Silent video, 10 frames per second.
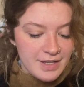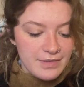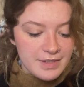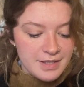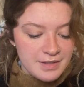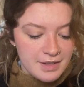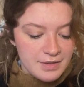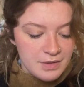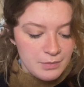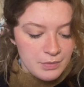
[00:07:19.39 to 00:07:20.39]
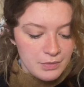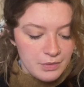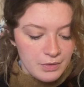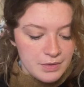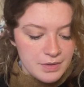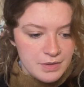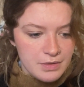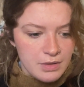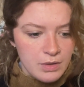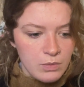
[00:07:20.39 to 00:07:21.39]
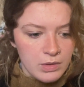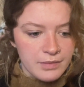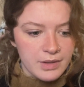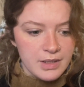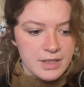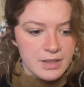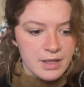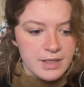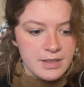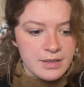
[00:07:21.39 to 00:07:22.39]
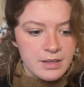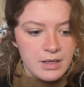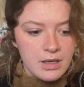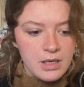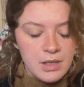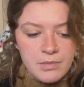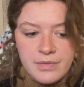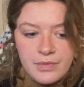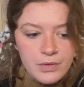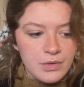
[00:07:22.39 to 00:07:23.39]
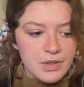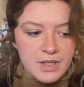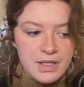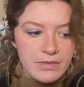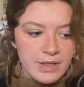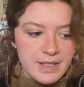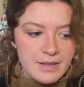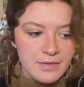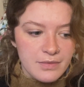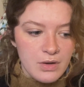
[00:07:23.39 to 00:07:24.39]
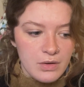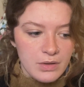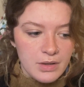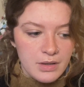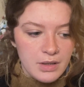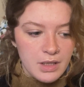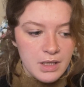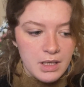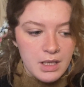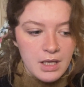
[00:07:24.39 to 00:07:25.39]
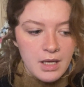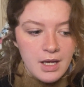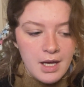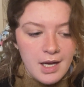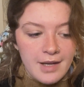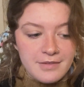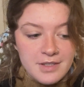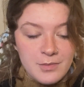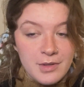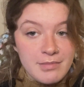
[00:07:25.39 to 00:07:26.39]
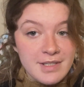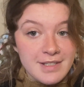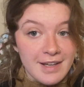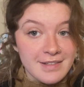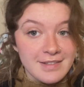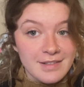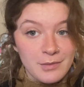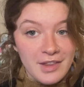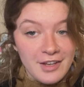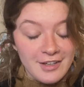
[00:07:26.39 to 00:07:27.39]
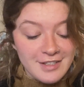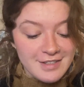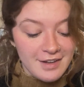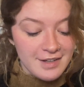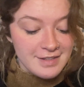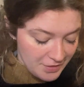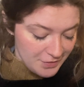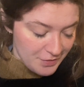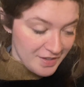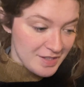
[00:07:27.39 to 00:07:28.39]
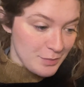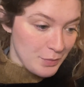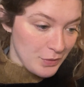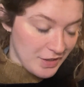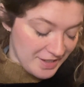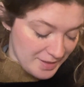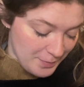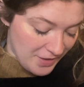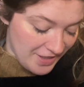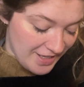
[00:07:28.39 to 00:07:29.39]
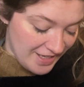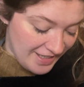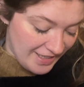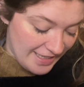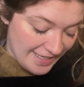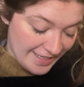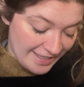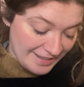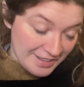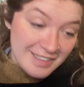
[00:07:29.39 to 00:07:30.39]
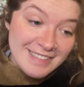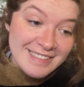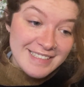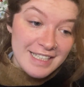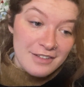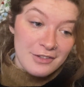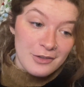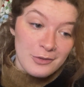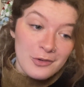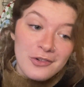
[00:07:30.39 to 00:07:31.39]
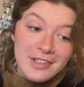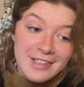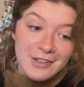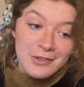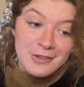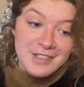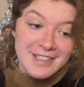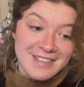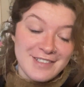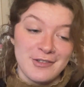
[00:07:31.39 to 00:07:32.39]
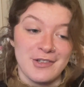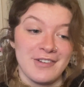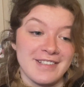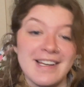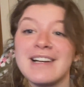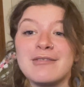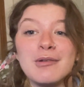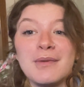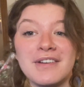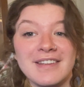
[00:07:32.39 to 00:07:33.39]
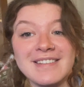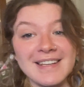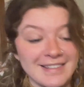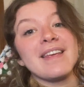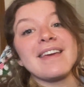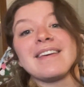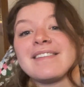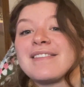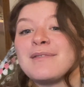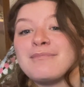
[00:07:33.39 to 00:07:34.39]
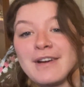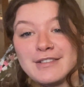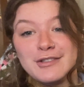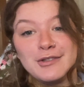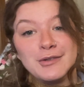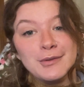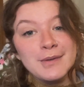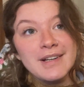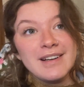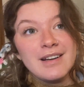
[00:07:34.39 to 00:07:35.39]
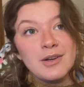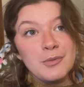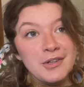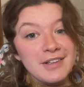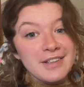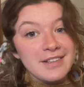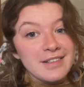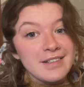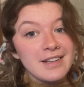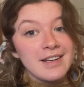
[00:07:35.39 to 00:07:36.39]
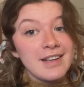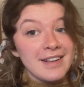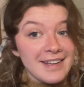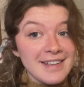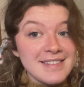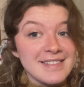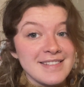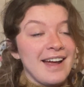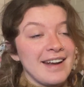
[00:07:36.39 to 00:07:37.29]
Ever since I stumbled across one of her designs before she released the frog, I've just been obsessed with her designs. So this book is by Claire Garland, and if you already know who she is, you'll know exactly what book this is. It is the Magical Woodland Knits.